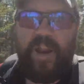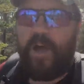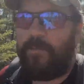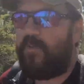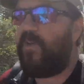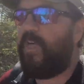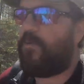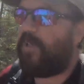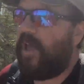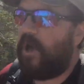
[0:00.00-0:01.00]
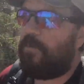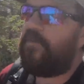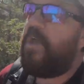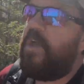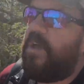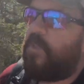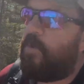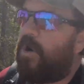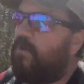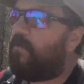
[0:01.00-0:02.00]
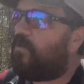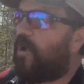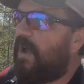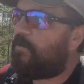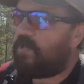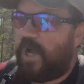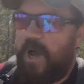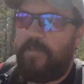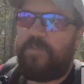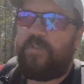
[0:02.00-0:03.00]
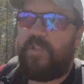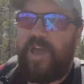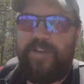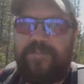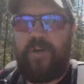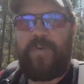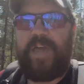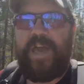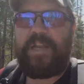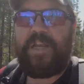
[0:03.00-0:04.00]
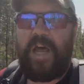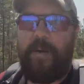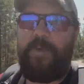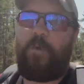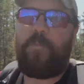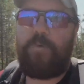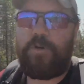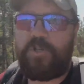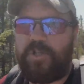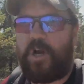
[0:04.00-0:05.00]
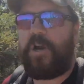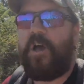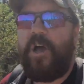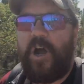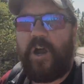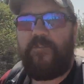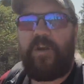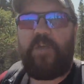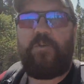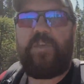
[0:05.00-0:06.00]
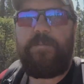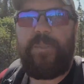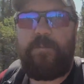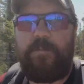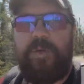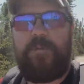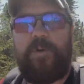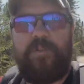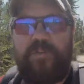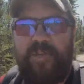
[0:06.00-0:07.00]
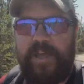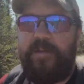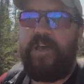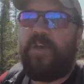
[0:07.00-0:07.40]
That really helps. The more subscribers and comments and likes that we get, the more it pushes our videos up and the more people can see it.